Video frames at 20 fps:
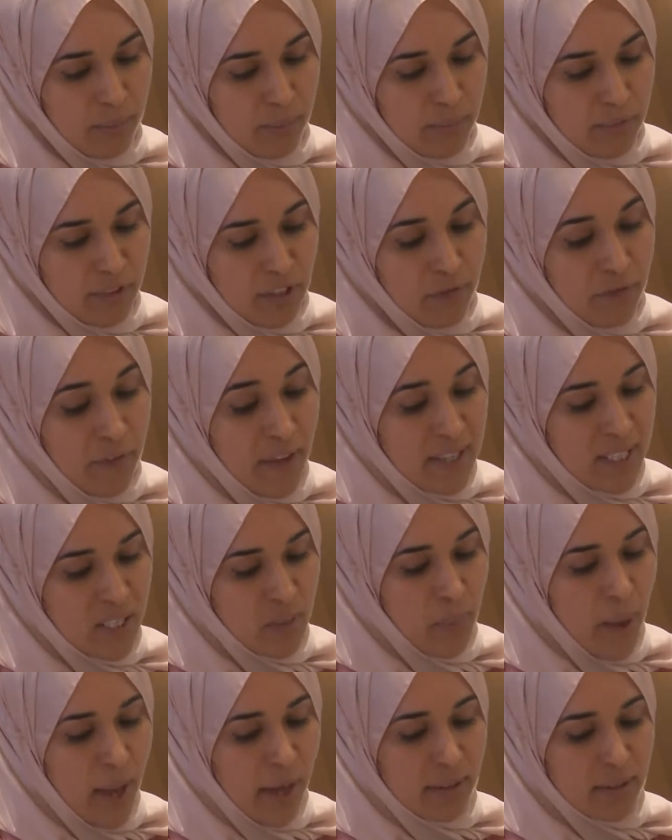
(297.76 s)
defense
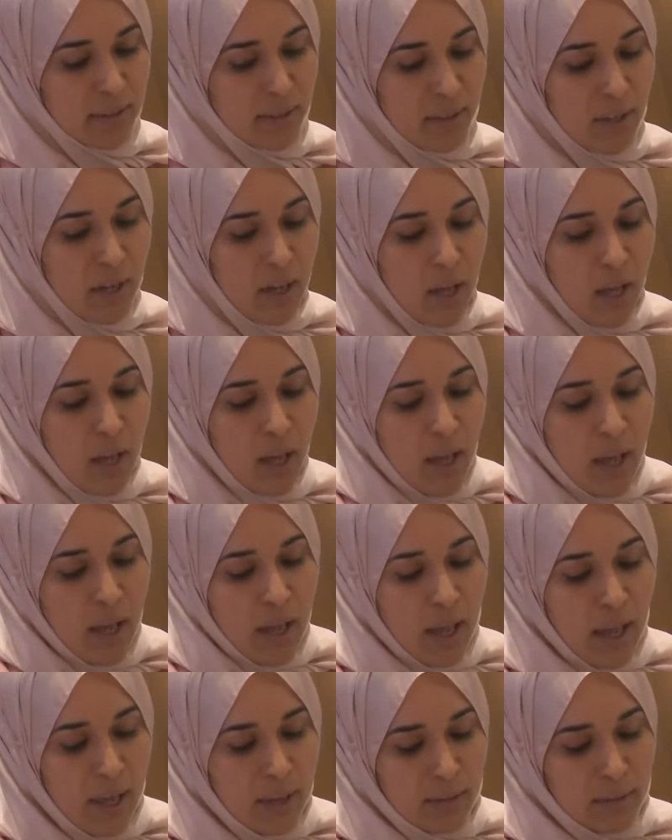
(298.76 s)
pact
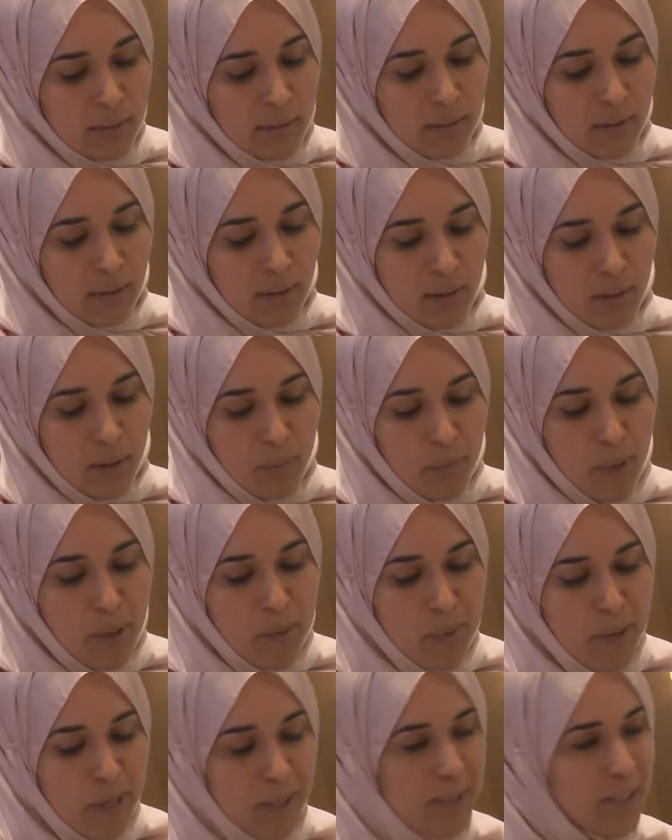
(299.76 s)
And
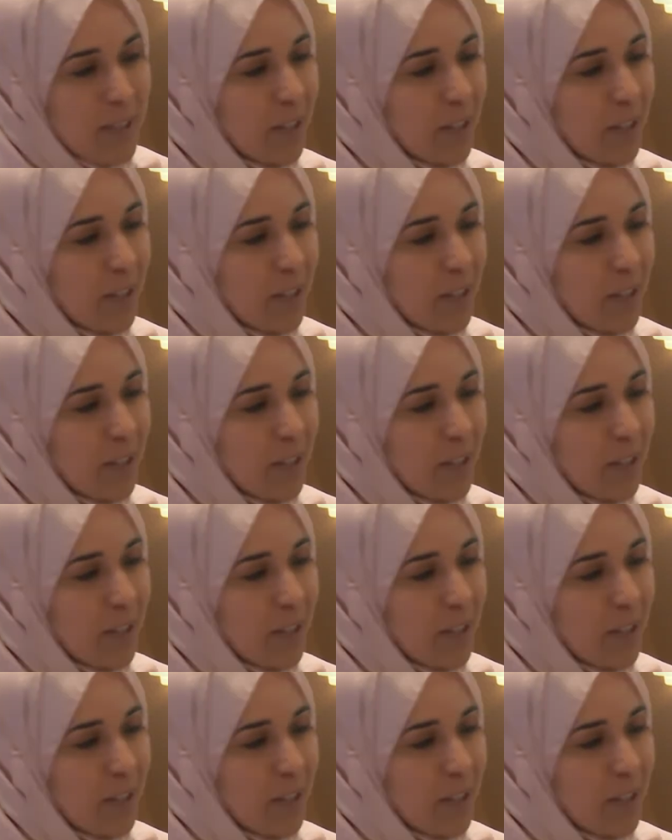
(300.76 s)
maybe it's a